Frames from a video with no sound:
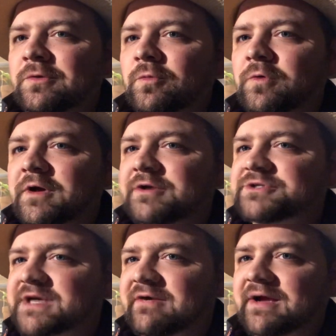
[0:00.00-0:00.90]
were in a
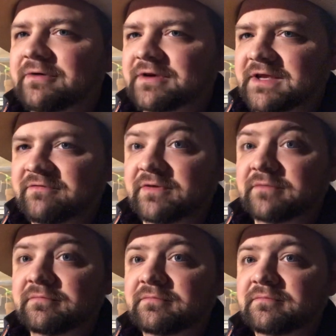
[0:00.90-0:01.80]
shout out
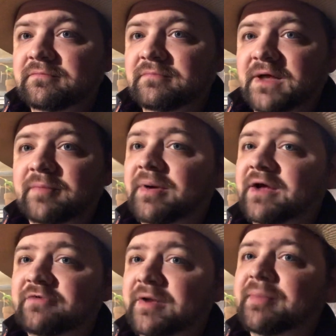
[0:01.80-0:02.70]
given by the
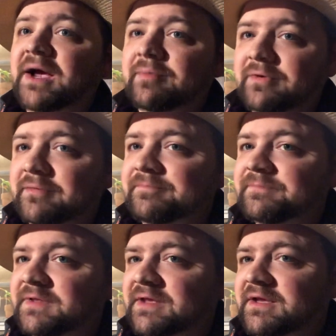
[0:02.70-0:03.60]
Padre Piper,
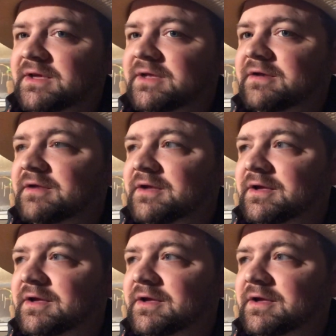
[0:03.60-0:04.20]
and